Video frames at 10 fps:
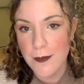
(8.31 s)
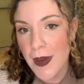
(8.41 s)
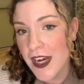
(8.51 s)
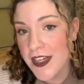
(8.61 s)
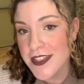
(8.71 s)

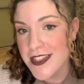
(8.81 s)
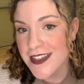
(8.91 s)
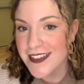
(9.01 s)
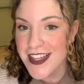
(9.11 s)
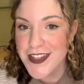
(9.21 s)
Parents,
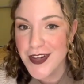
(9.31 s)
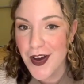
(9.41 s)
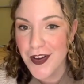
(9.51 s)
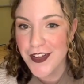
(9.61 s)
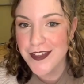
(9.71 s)
let's
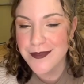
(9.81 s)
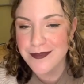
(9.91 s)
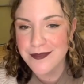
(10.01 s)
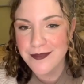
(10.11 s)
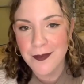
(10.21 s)
talk.
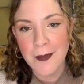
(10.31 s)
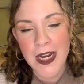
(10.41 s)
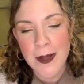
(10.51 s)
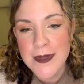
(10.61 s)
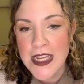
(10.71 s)
My
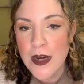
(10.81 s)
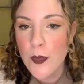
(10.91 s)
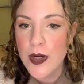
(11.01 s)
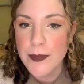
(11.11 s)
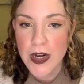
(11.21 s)
name is Hannah
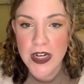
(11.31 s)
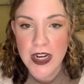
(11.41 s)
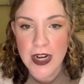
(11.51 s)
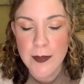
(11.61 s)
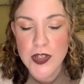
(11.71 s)
Ornburn,
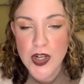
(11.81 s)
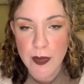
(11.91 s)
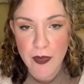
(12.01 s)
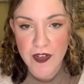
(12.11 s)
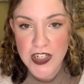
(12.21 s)
and I'm the Drug
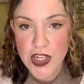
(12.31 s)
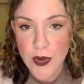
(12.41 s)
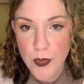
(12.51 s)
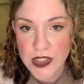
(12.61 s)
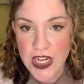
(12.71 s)
Prevention
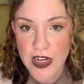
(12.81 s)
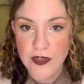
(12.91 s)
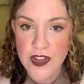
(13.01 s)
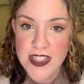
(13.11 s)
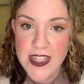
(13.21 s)
Coordinator
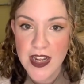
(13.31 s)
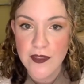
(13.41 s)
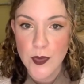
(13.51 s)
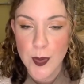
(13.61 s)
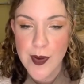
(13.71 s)
for the City
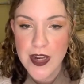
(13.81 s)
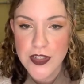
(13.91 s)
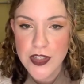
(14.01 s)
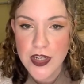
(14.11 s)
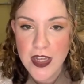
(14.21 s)
of
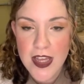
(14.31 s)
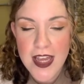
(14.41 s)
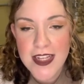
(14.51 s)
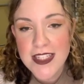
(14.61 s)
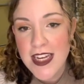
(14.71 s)
Norwich.
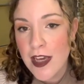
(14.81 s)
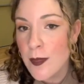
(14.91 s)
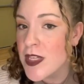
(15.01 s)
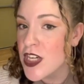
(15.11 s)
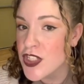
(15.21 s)
Today, I'll
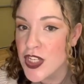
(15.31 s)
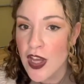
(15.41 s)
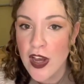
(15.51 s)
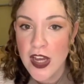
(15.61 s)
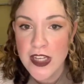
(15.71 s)
be touching
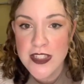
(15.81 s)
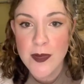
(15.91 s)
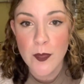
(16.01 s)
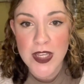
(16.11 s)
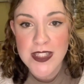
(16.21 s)
on
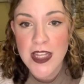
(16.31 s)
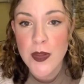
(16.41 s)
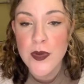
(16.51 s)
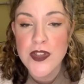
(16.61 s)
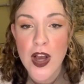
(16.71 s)
some ways that you
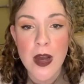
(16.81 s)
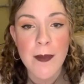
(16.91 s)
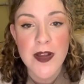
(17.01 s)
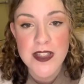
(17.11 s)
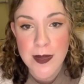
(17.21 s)
can talk
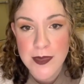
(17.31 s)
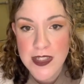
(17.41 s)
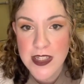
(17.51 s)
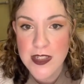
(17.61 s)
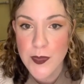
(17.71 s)
about
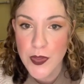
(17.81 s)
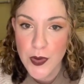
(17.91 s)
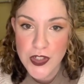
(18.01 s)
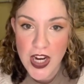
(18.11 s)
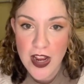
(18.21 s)
substances with
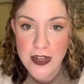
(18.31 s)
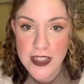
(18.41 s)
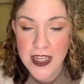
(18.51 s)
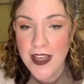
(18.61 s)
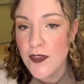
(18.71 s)
your child
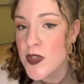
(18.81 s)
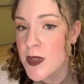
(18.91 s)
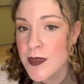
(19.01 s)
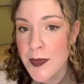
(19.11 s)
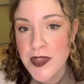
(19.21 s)
and give you
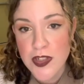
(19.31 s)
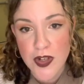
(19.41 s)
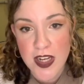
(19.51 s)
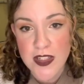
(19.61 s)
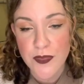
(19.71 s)
some tips and
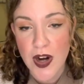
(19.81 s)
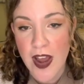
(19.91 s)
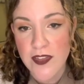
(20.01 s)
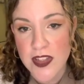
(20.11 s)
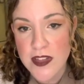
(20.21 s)
tricks for
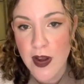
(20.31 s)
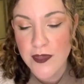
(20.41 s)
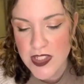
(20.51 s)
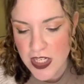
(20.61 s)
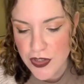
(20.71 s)
having this
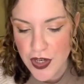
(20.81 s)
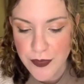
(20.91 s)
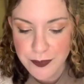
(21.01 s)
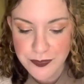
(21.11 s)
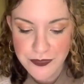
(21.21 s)
conversation.